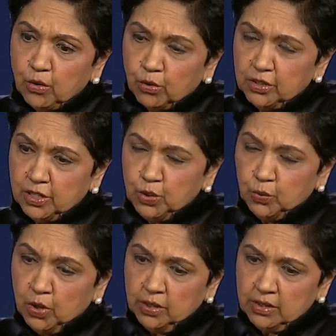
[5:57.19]
course that you
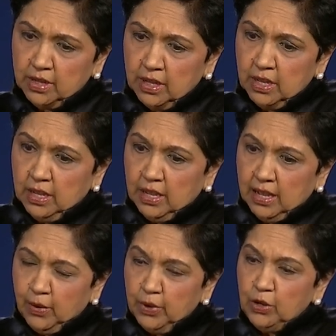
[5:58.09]
want.
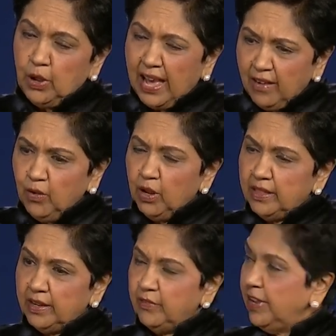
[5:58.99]
When you have all of
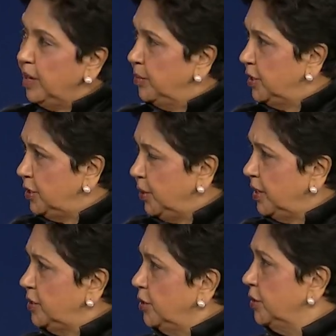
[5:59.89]
that available to you and
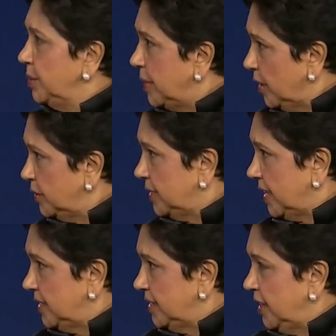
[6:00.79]
it's so
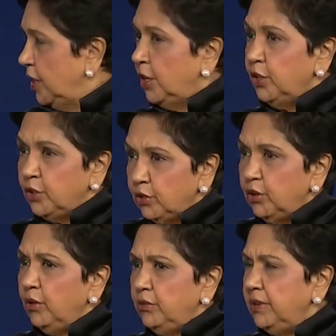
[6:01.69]
democratized, you
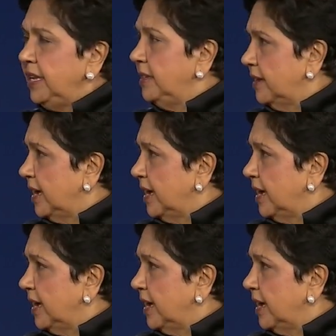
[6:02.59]
don't need the